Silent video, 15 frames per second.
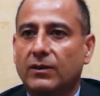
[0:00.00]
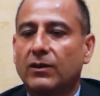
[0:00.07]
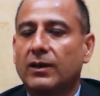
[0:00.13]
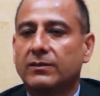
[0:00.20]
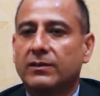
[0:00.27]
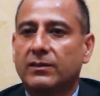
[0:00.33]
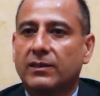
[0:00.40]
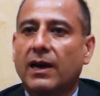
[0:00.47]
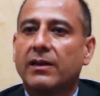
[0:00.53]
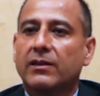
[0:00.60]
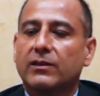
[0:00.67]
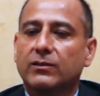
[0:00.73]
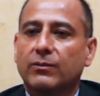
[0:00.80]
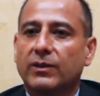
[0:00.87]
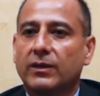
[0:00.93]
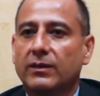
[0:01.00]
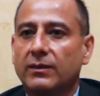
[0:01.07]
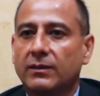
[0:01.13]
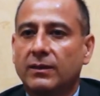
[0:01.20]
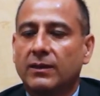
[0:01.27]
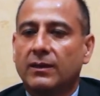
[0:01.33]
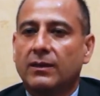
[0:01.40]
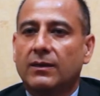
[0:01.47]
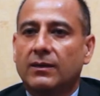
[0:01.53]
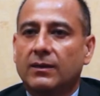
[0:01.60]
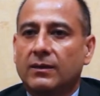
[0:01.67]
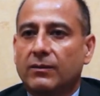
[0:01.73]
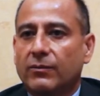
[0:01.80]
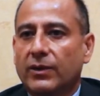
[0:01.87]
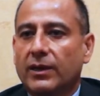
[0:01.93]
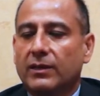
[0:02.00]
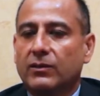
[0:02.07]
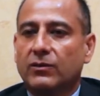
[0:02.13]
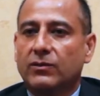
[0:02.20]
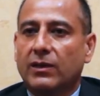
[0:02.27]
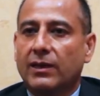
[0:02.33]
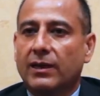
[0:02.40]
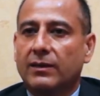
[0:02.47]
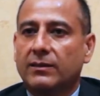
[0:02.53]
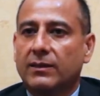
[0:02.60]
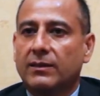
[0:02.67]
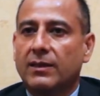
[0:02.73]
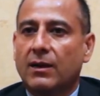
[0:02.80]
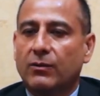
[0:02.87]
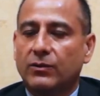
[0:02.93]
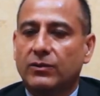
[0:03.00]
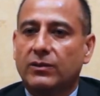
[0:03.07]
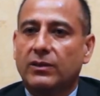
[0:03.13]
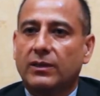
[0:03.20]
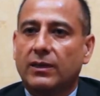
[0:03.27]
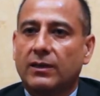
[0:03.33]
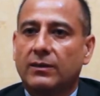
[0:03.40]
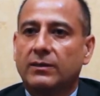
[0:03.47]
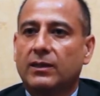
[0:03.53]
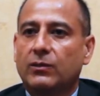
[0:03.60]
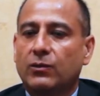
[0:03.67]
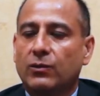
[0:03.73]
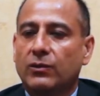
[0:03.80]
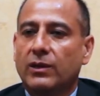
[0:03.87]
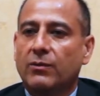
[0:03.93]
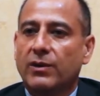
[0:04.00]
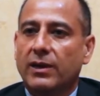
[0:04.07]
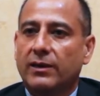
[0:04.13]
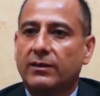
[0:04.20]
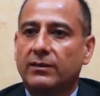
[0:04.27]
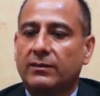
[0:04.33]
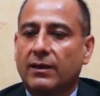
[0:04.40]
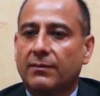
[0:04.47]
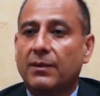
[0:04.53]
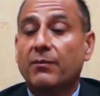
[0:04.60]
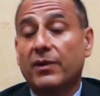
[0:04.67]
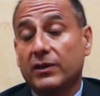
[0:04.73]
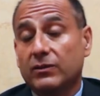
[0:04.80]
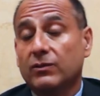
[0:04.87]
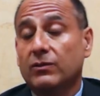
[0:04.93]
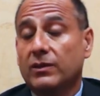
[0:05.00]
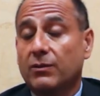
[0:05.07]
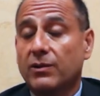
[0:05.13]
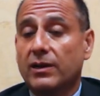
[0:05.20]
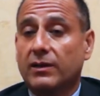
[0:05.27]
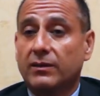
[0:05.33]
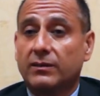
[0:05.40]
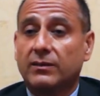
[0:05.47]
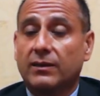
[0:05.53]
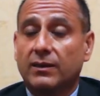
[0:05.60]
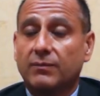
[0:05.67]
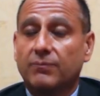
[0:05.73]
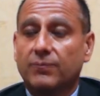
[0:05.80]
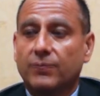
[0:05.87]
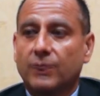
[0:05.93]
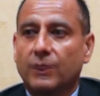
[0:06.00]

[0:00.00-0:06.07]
As designers, we get to select, and that was the tool that we had at the time, the best tool that we had at the time.